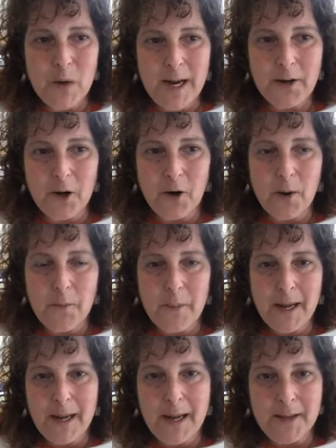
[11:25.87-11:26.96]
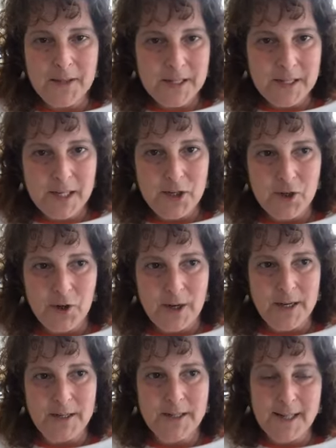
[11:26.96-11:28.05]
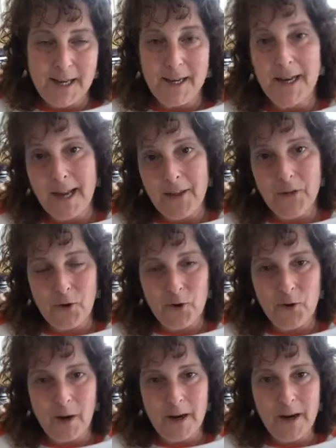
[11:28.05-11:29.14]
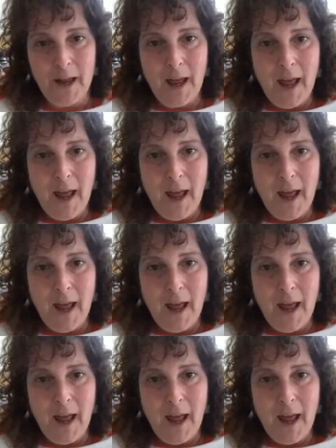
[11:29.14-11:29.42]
Wagner, Becca had this teacher in 2nd and 3rd grade,